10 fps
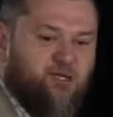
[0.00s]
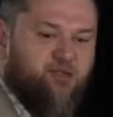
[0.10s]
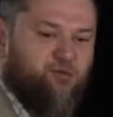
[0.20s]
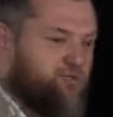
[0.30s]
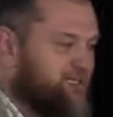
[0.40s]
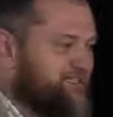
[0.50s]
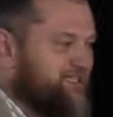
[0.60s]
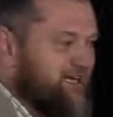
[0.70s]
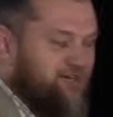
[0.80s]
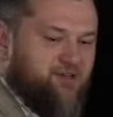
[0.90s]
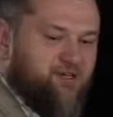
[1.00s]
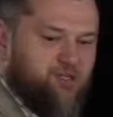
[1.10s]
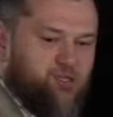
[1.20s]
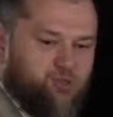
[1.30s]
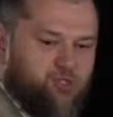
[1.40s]
through these clever
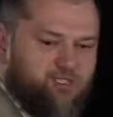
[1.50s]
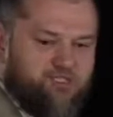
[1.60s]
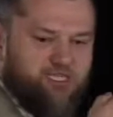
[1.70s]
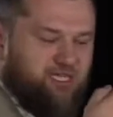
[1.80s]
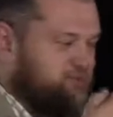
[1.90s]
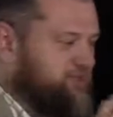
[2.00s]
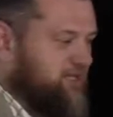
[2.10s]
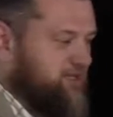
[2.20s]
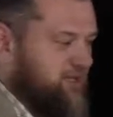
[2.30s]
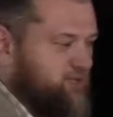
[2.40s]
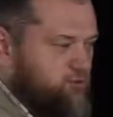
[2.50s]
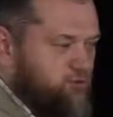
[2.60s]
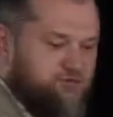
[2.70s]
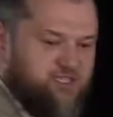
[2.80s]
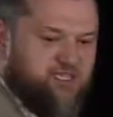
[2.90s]
insurance schemes and
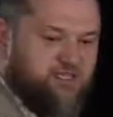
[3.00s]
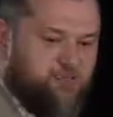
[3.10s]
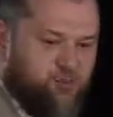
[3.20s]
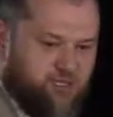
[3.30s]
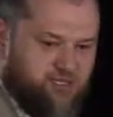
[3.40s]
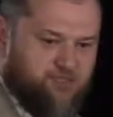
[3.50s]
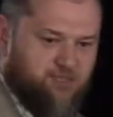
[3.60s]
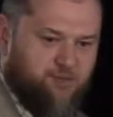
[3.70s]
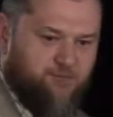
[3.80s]
all of these other products.